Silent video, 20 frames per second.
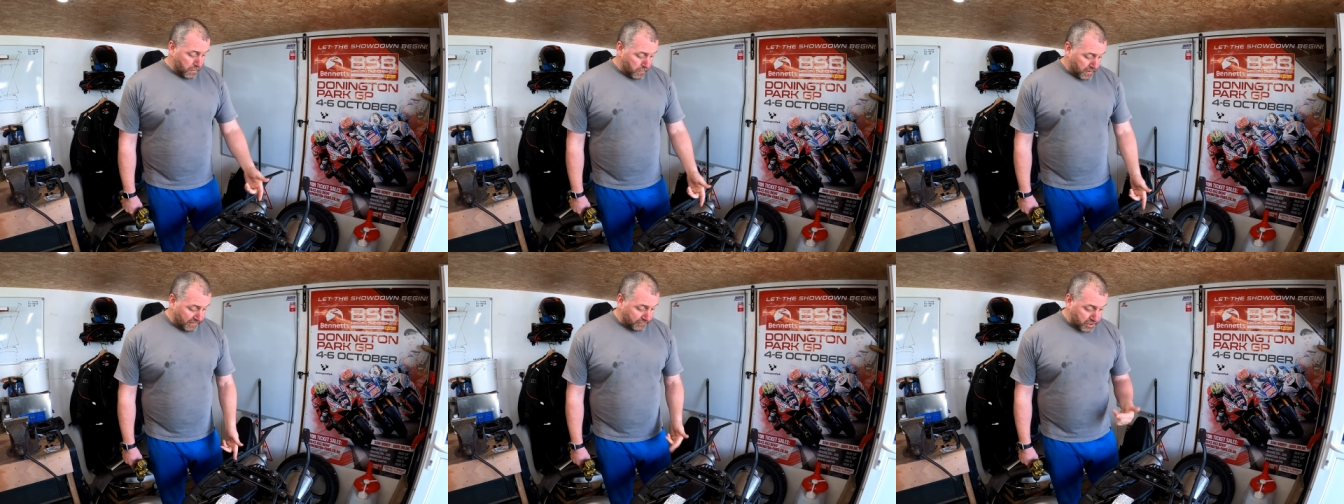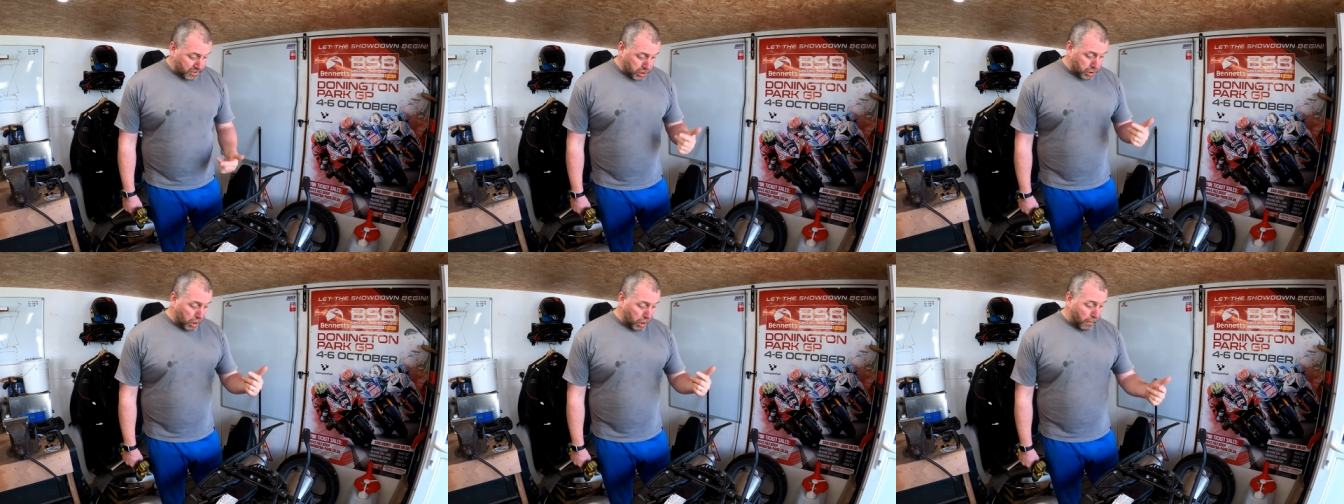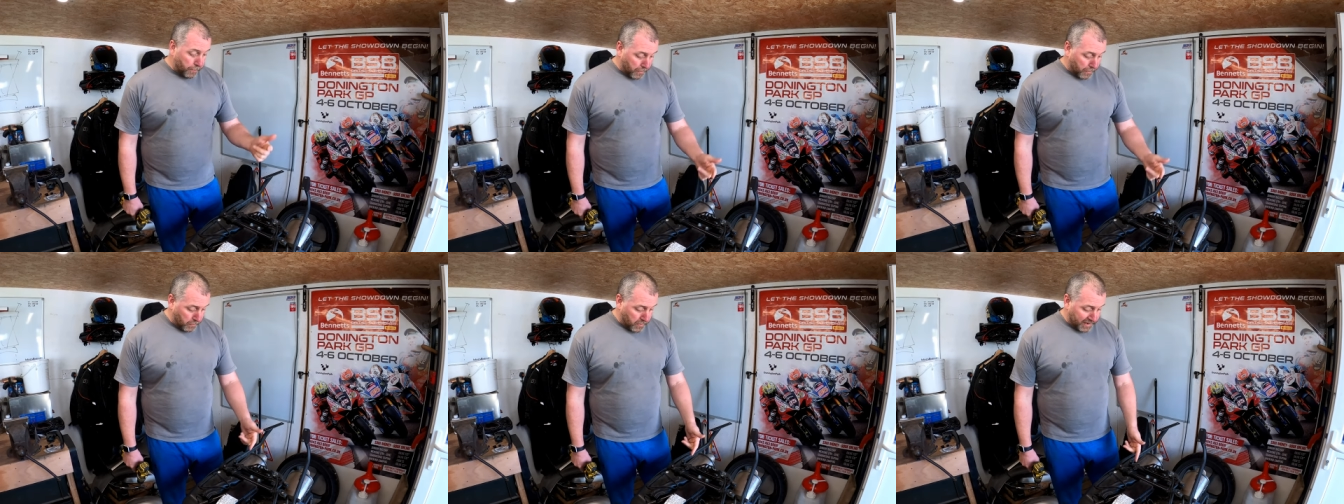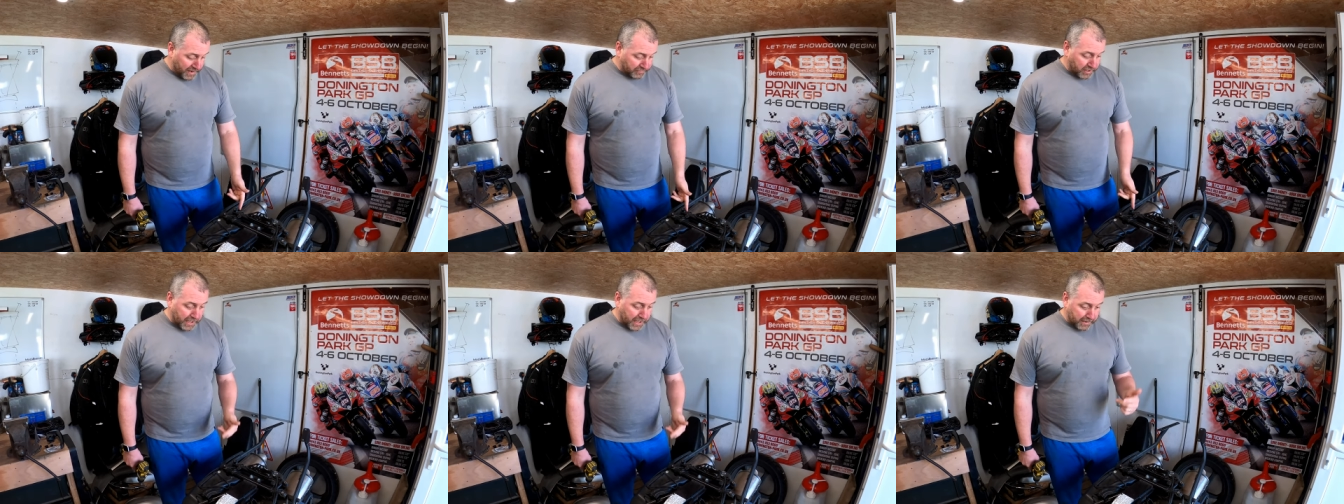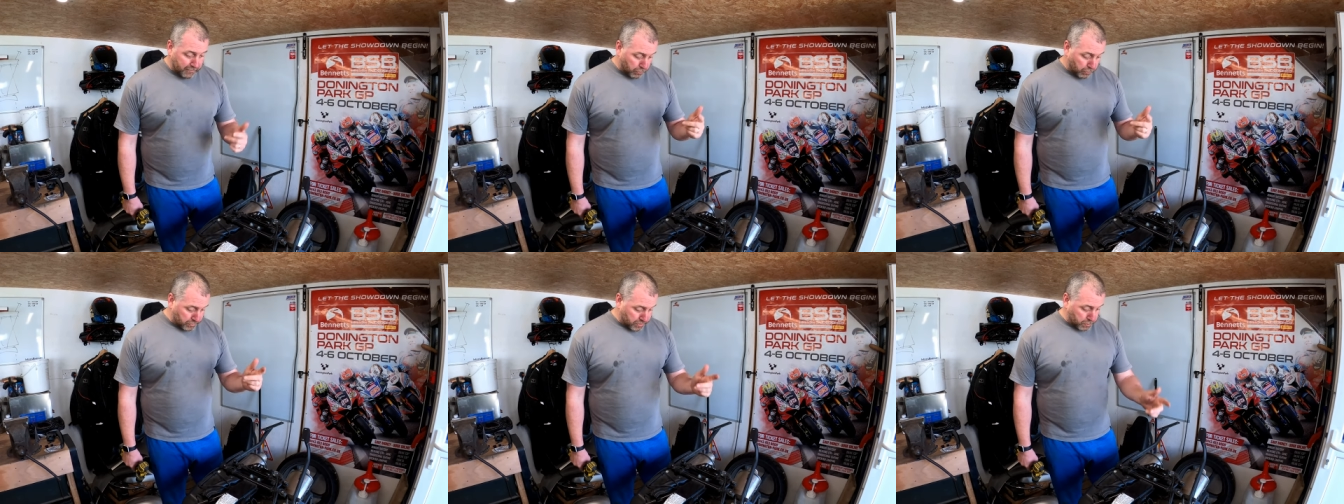we have to stop and we'll have to
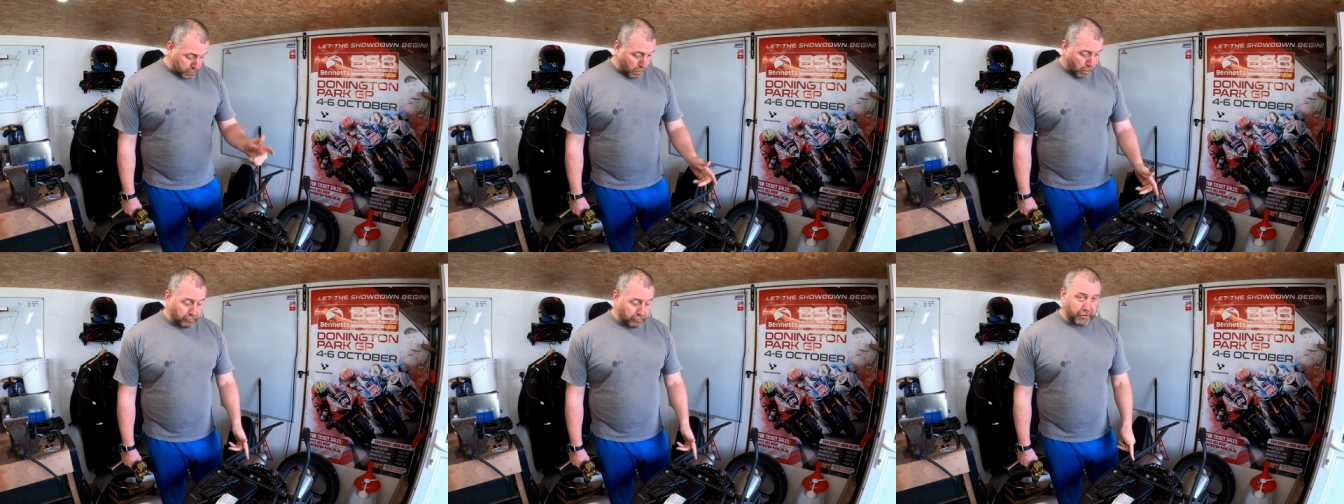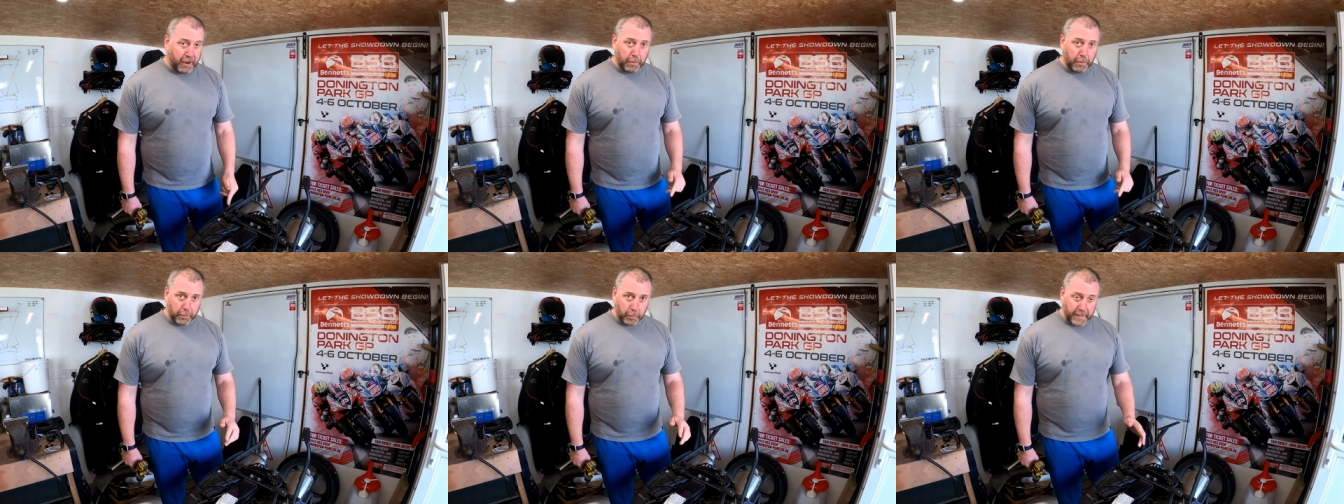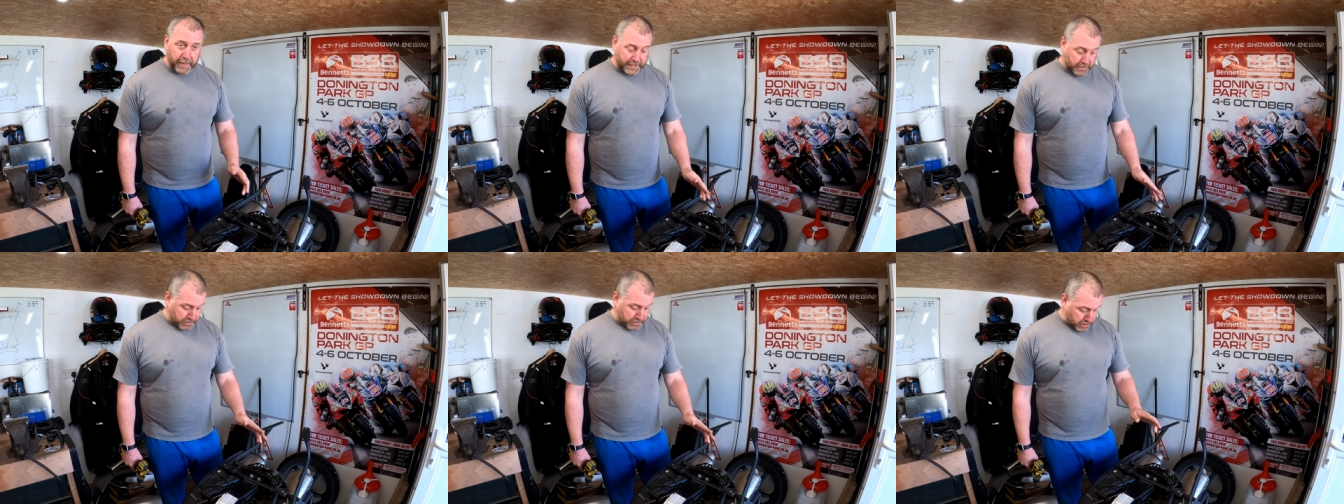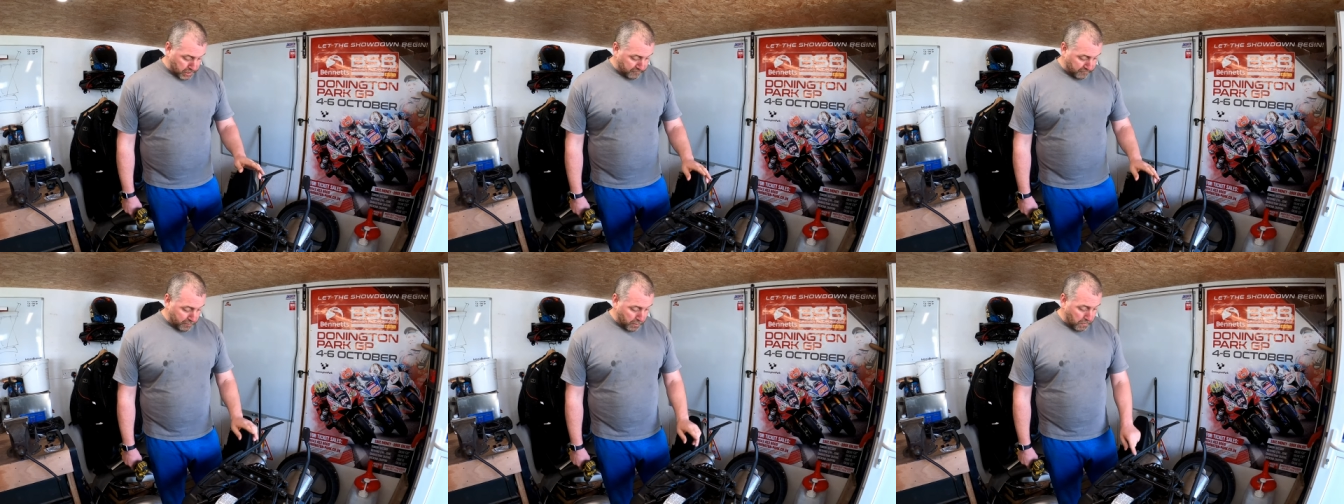clear all the swarf out and all that good stuff,